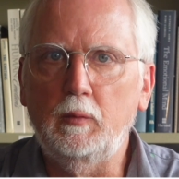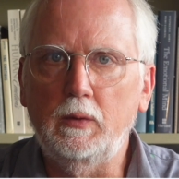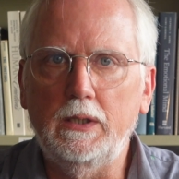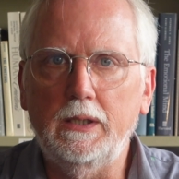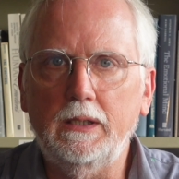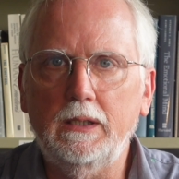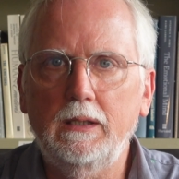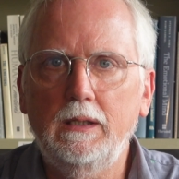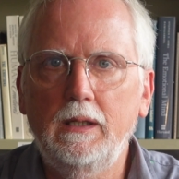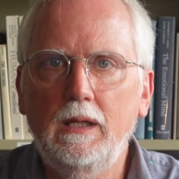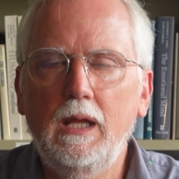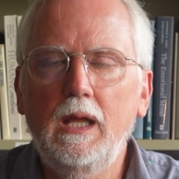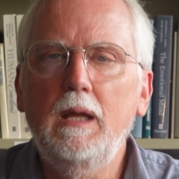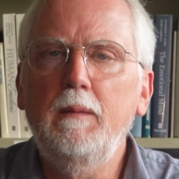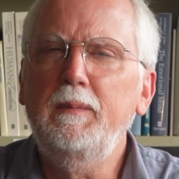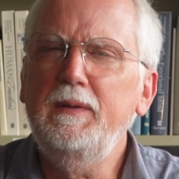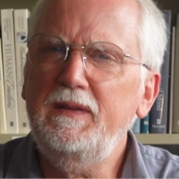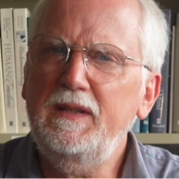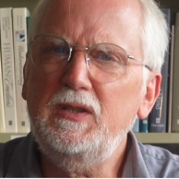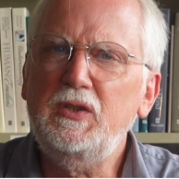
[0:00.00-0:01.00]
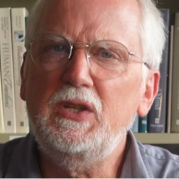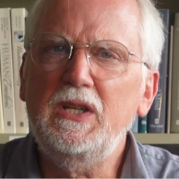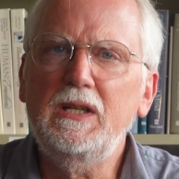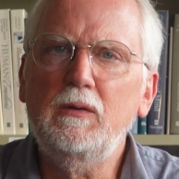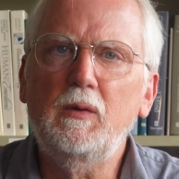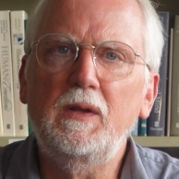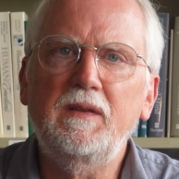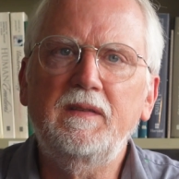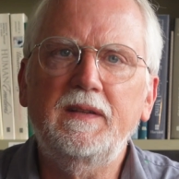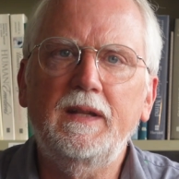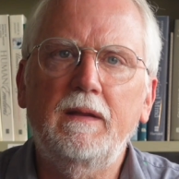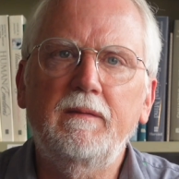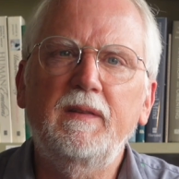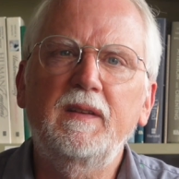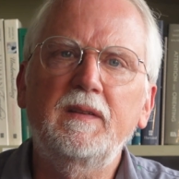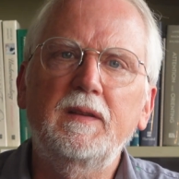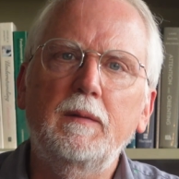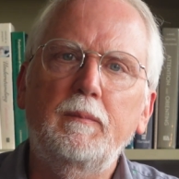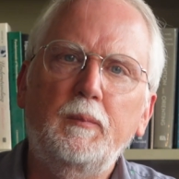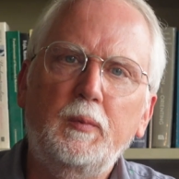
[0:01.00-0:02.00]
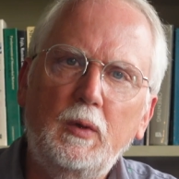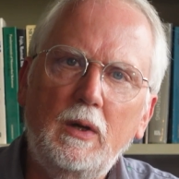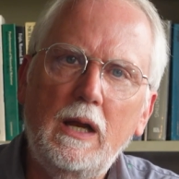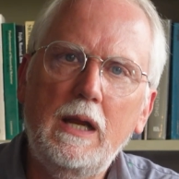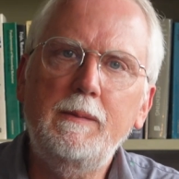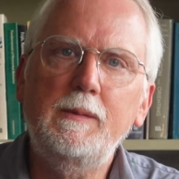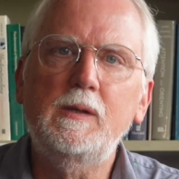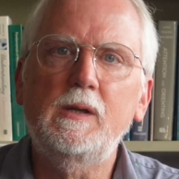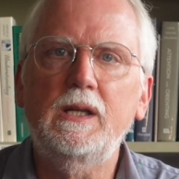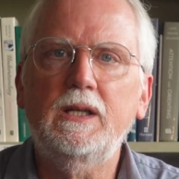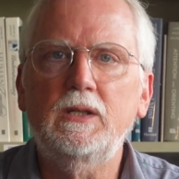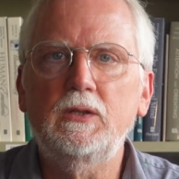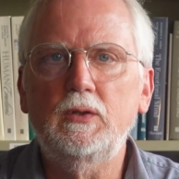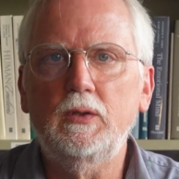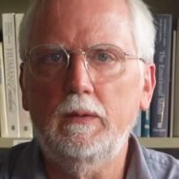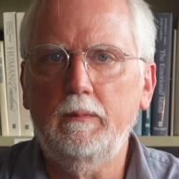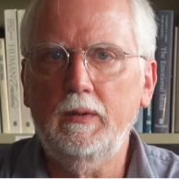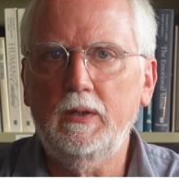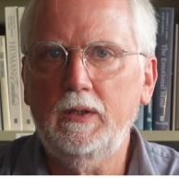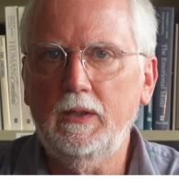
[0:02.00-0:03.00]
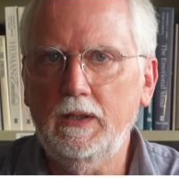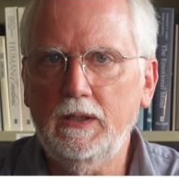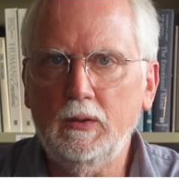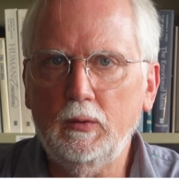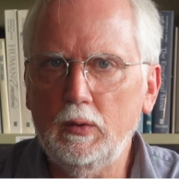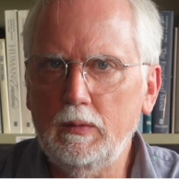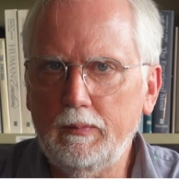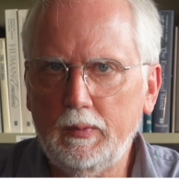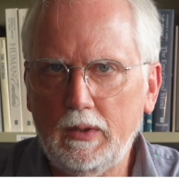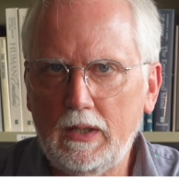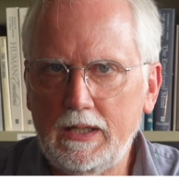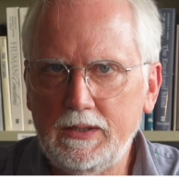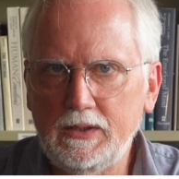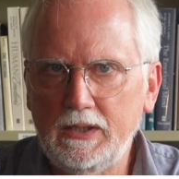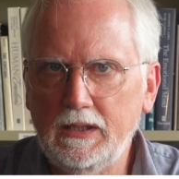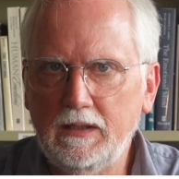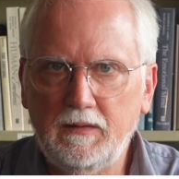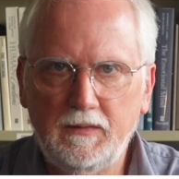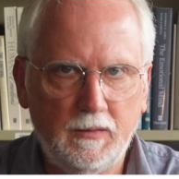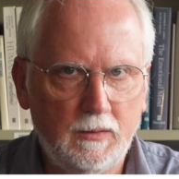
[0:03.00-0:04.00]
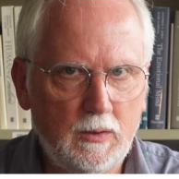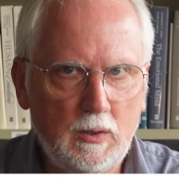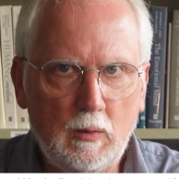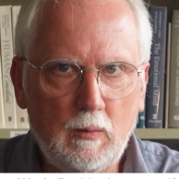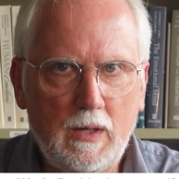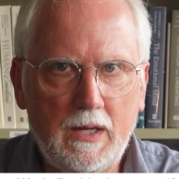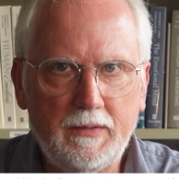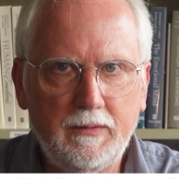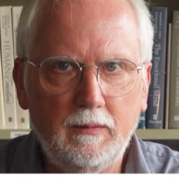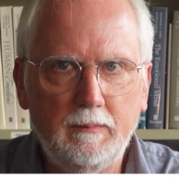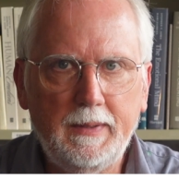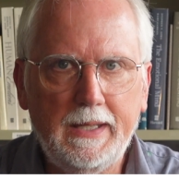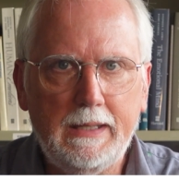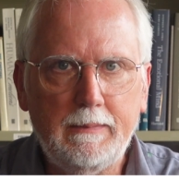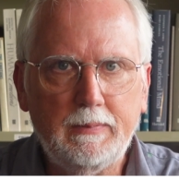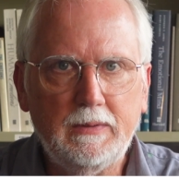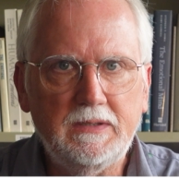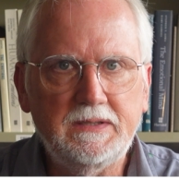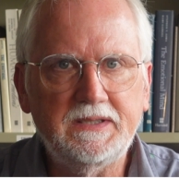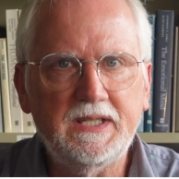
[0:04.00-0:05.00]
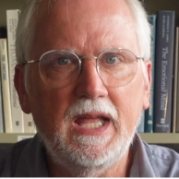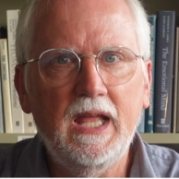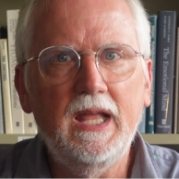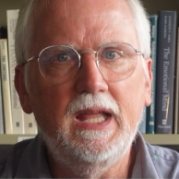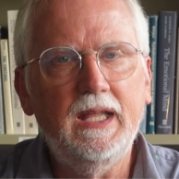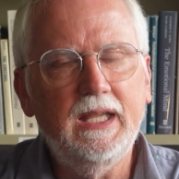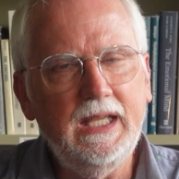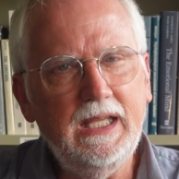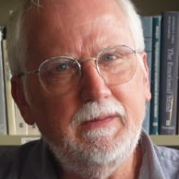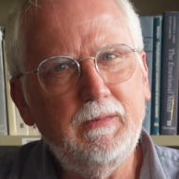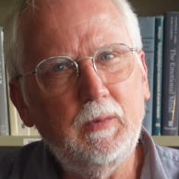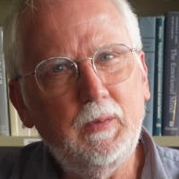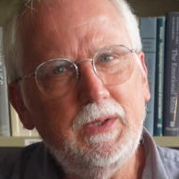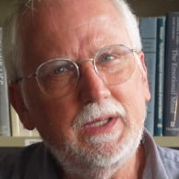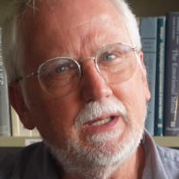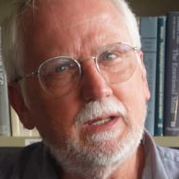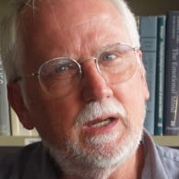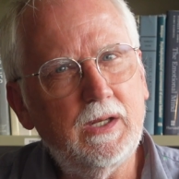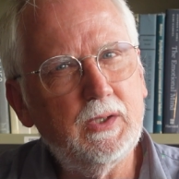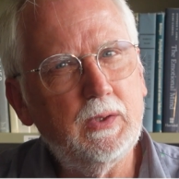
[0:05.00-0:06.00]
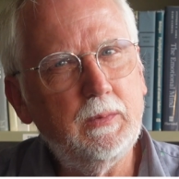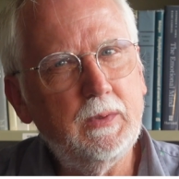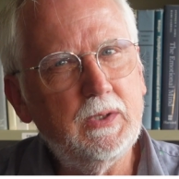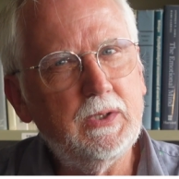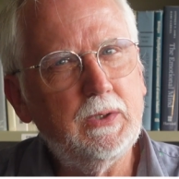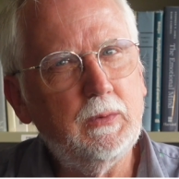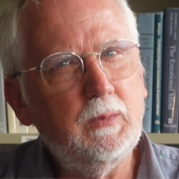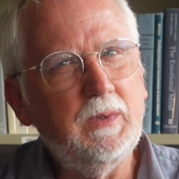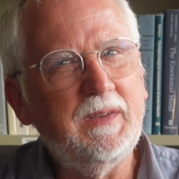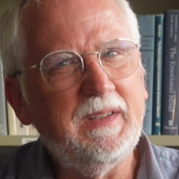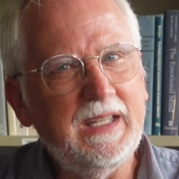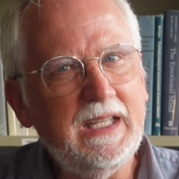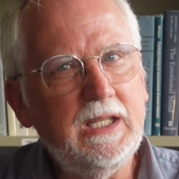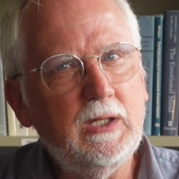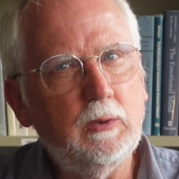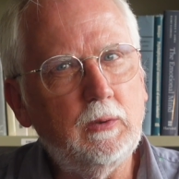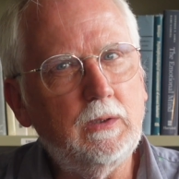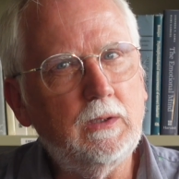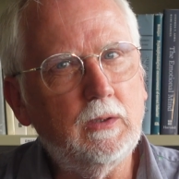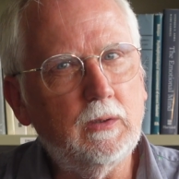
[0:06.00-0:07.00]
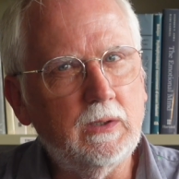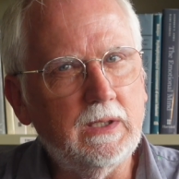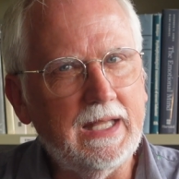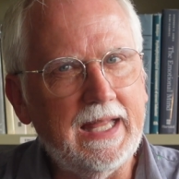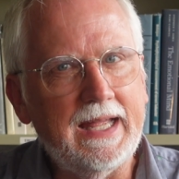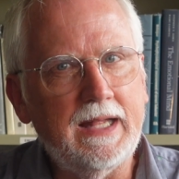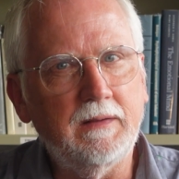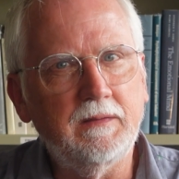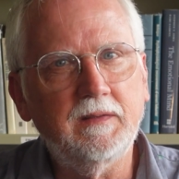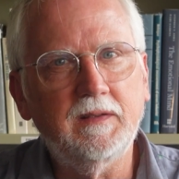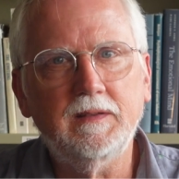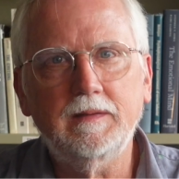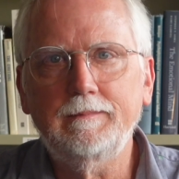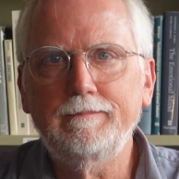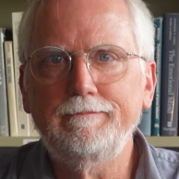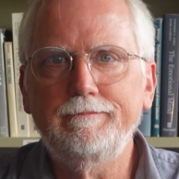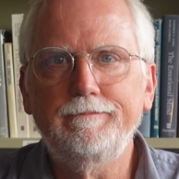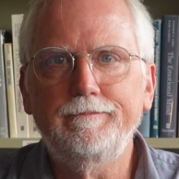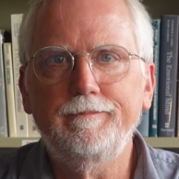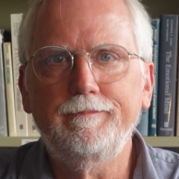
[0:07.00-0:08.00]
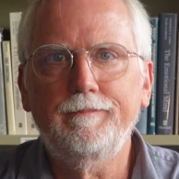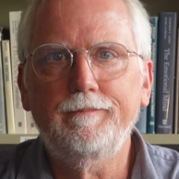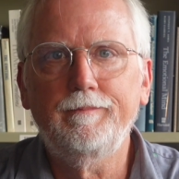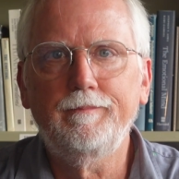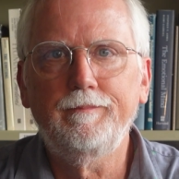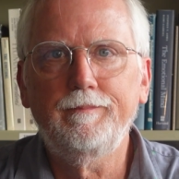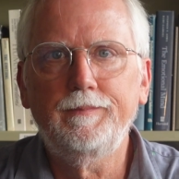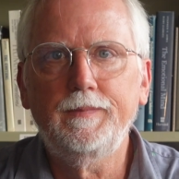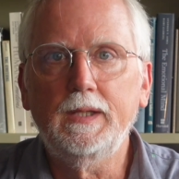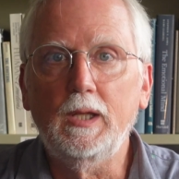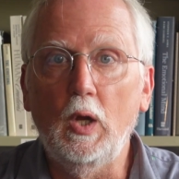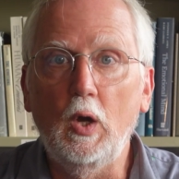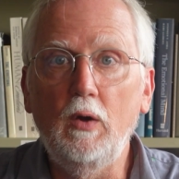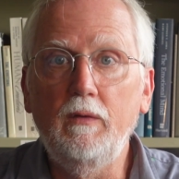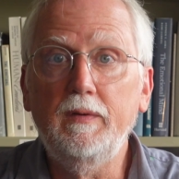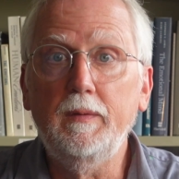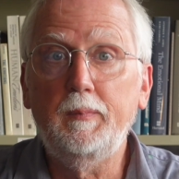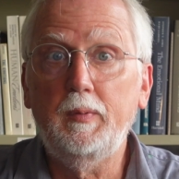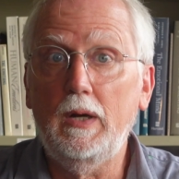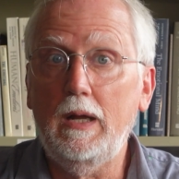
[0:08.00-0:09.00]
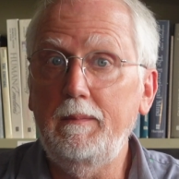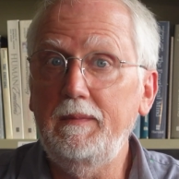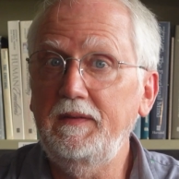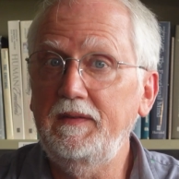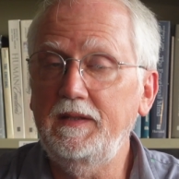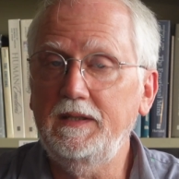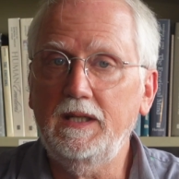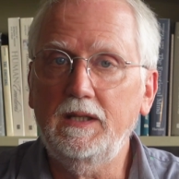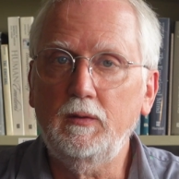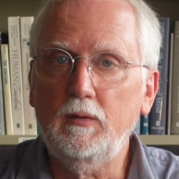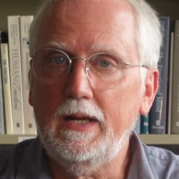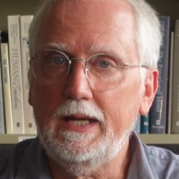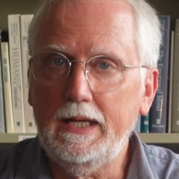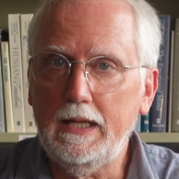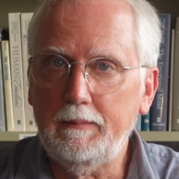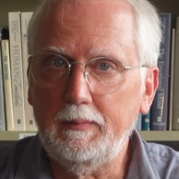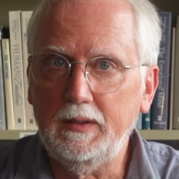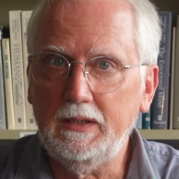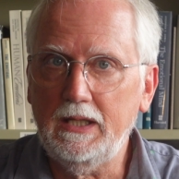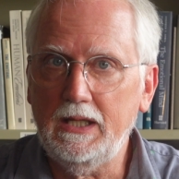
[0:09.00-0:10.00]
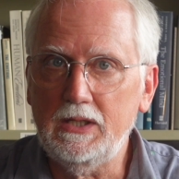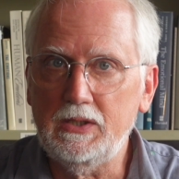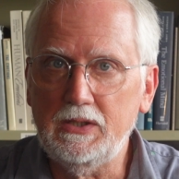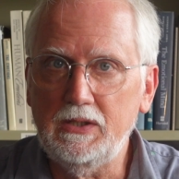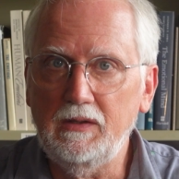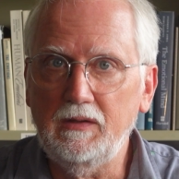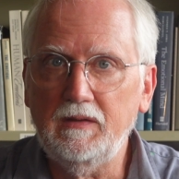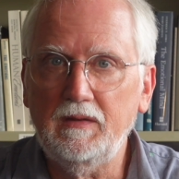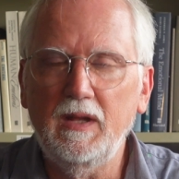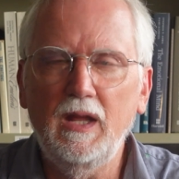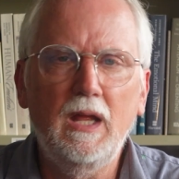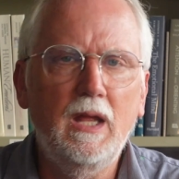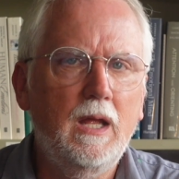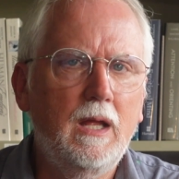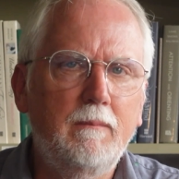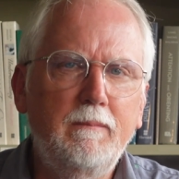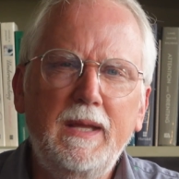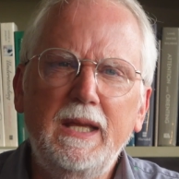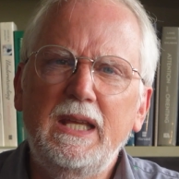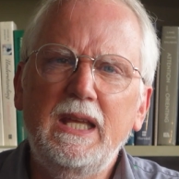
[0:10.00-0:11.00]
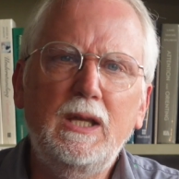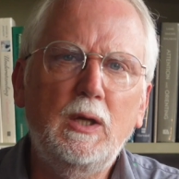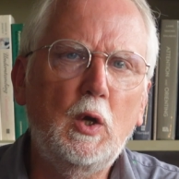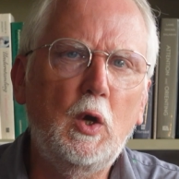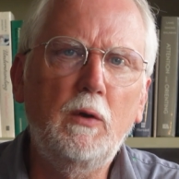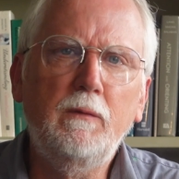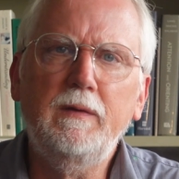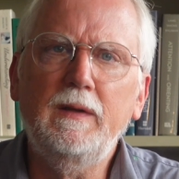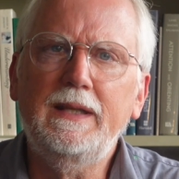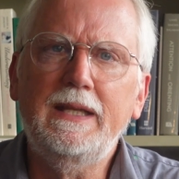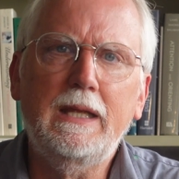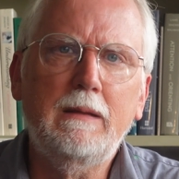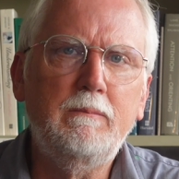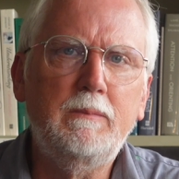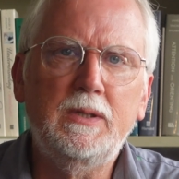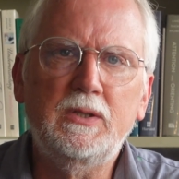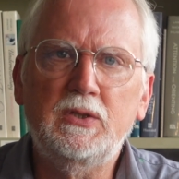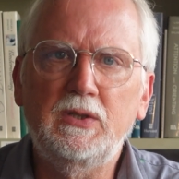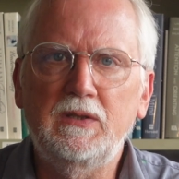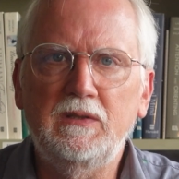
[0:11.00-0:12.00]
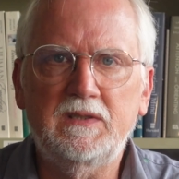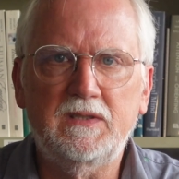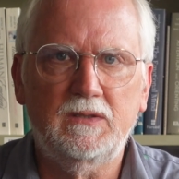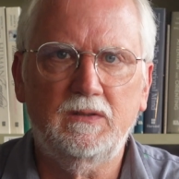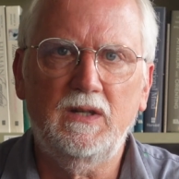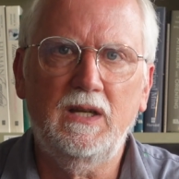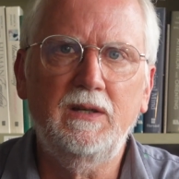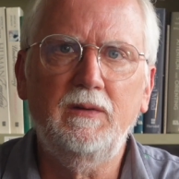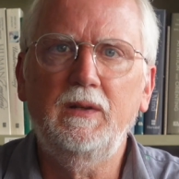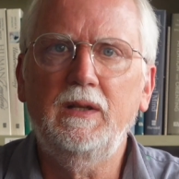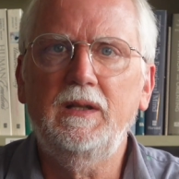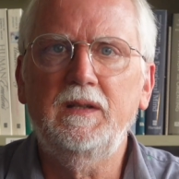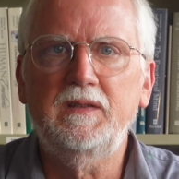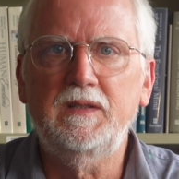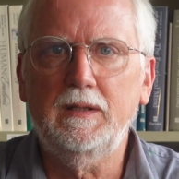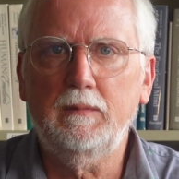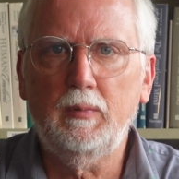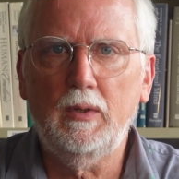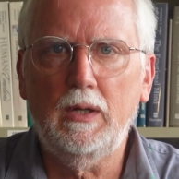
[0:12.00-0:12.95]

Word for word: work, positioning oneself as the primary contributor in group projects or co-authored papers, even when the contribution was equal or less. Overpromising in grant applications, making overly ambitious or unrealistic